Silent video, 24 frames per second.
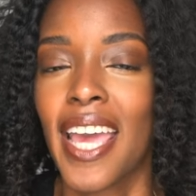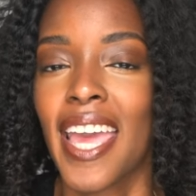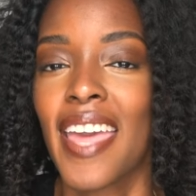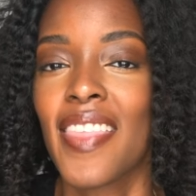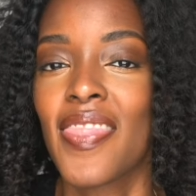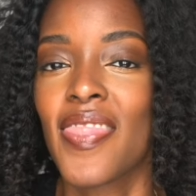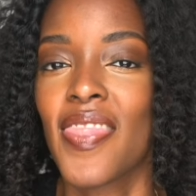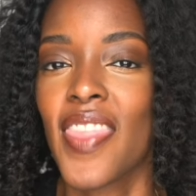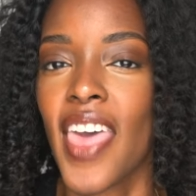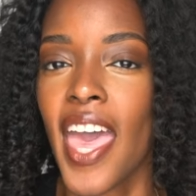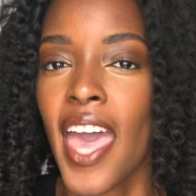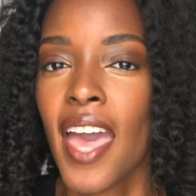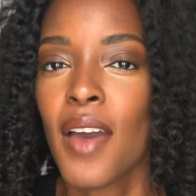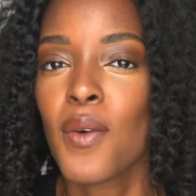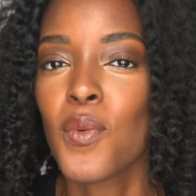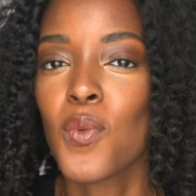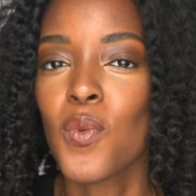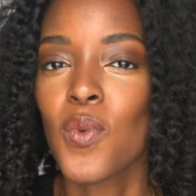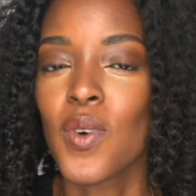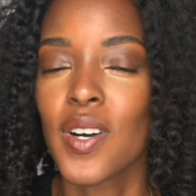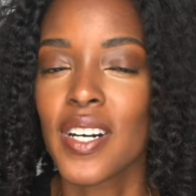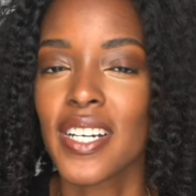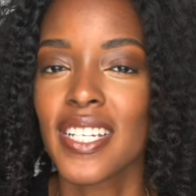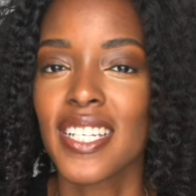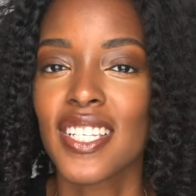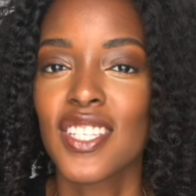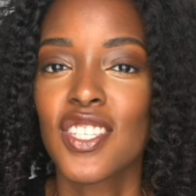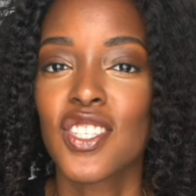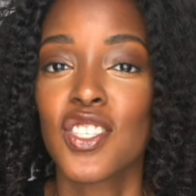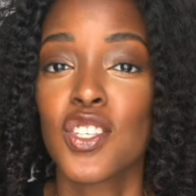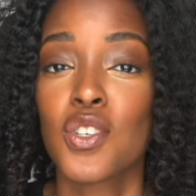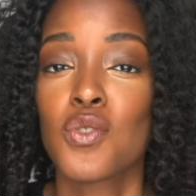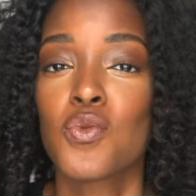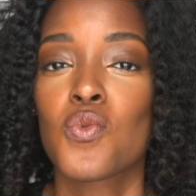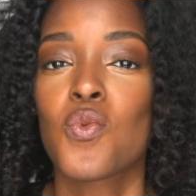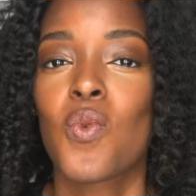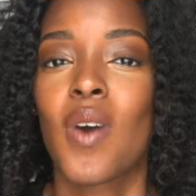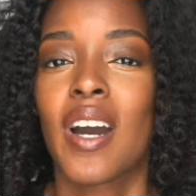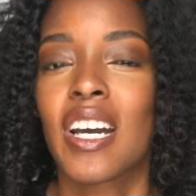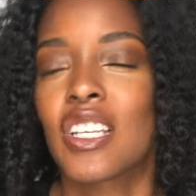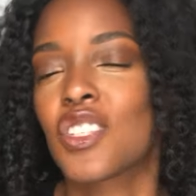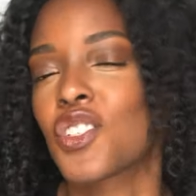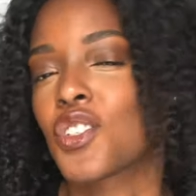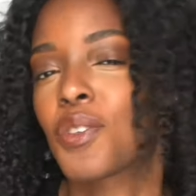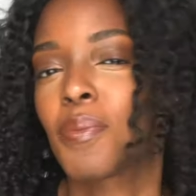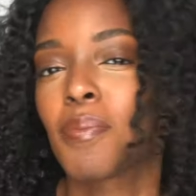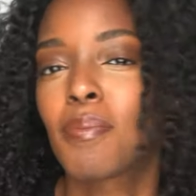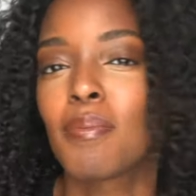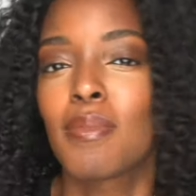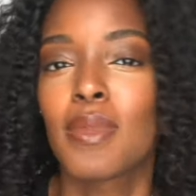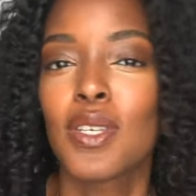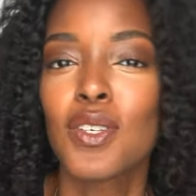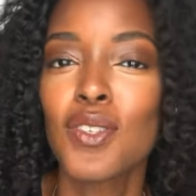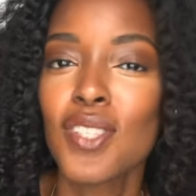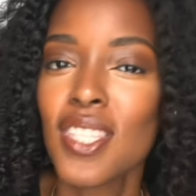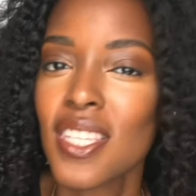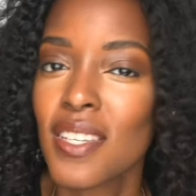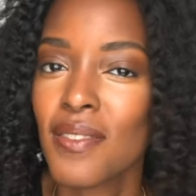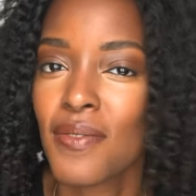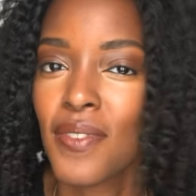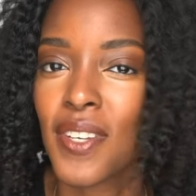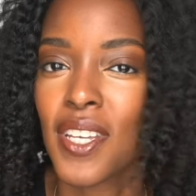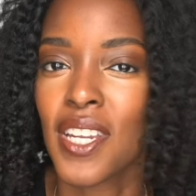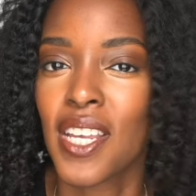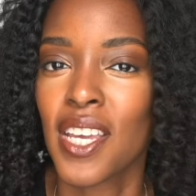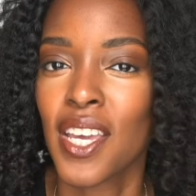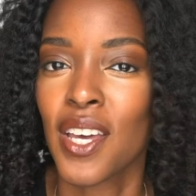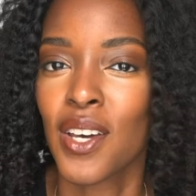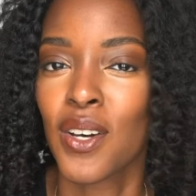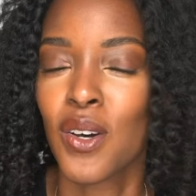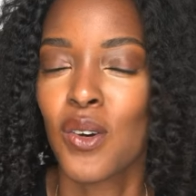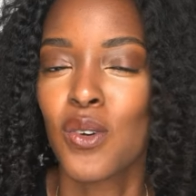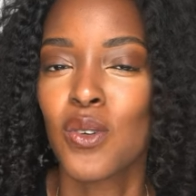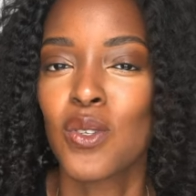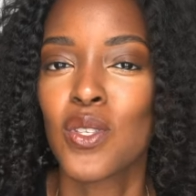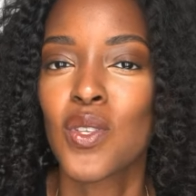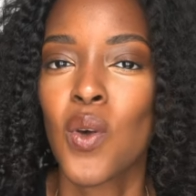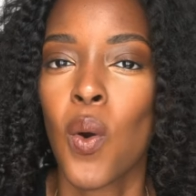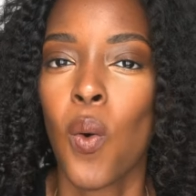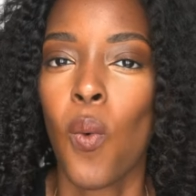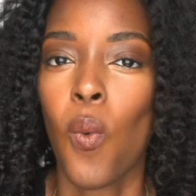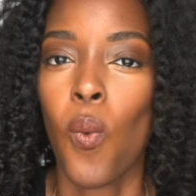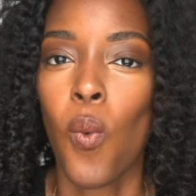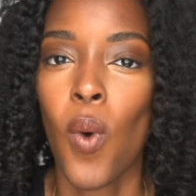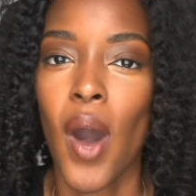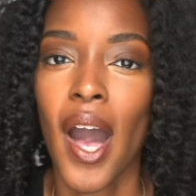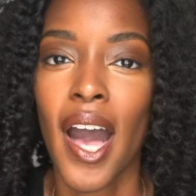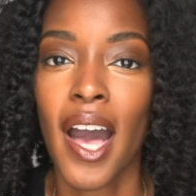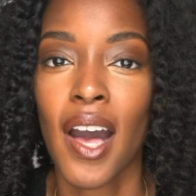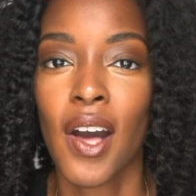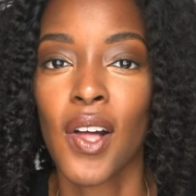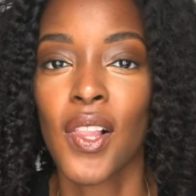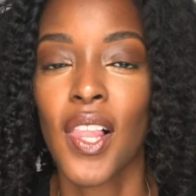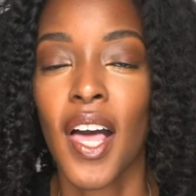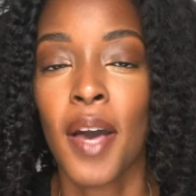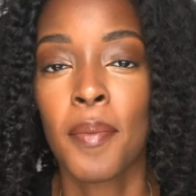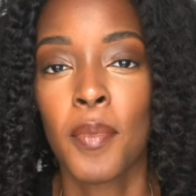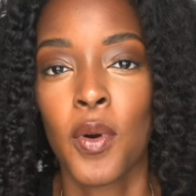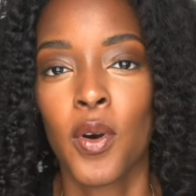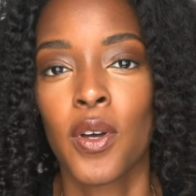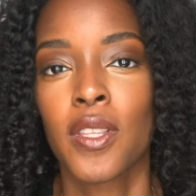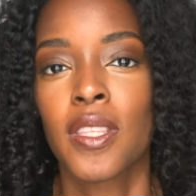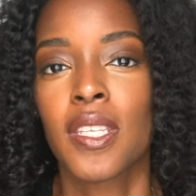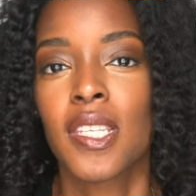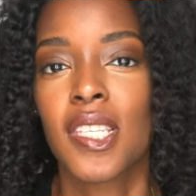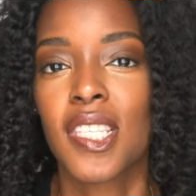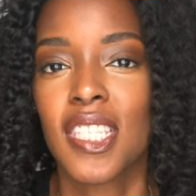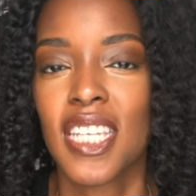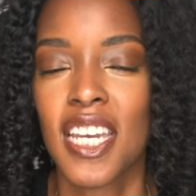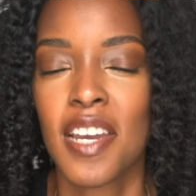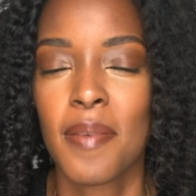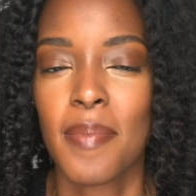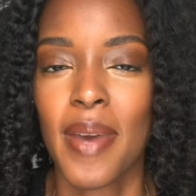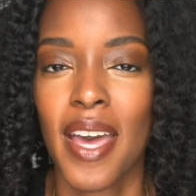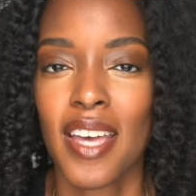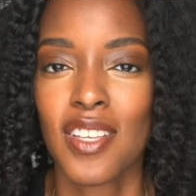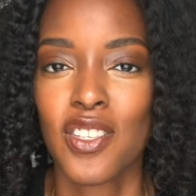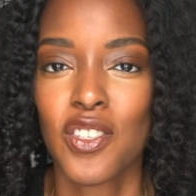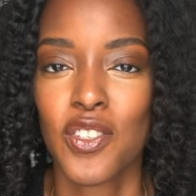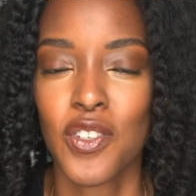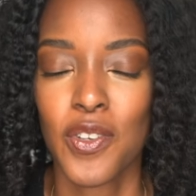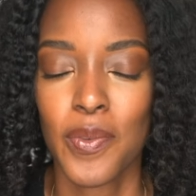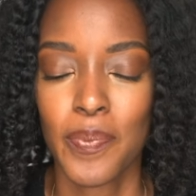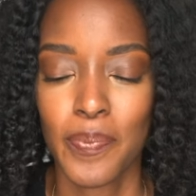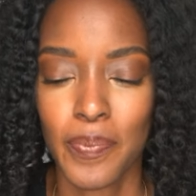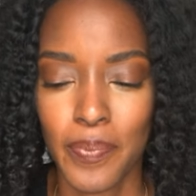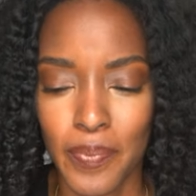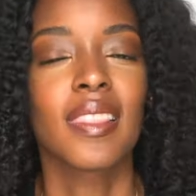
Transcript: and that was to watch music videos while I'm on the StairMaster.